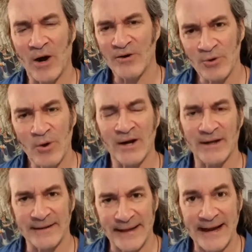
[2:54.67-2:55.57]
Are you going
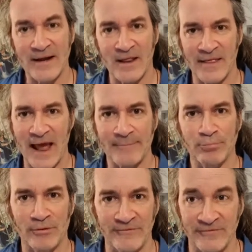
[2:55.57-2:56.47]
to let
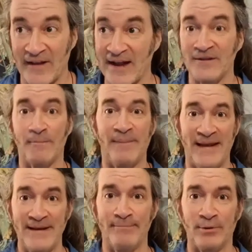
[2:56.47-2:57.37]
that prevent
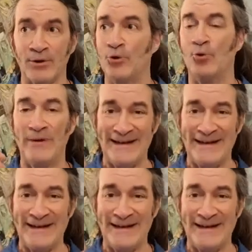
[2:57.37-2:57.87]
people who